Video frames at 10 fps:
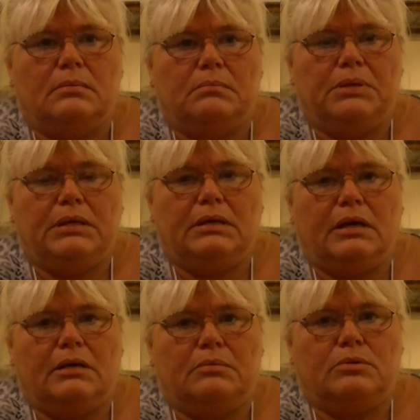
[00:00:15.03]
being
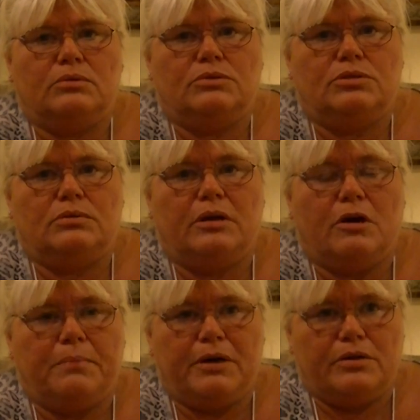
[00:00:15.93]
able to
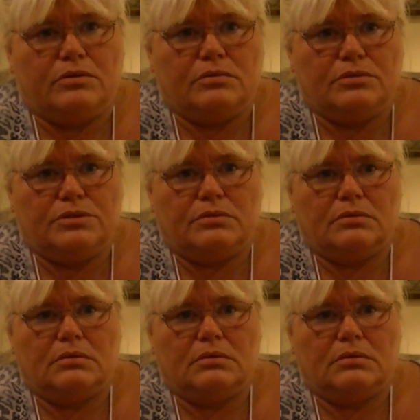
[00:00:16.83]
help others.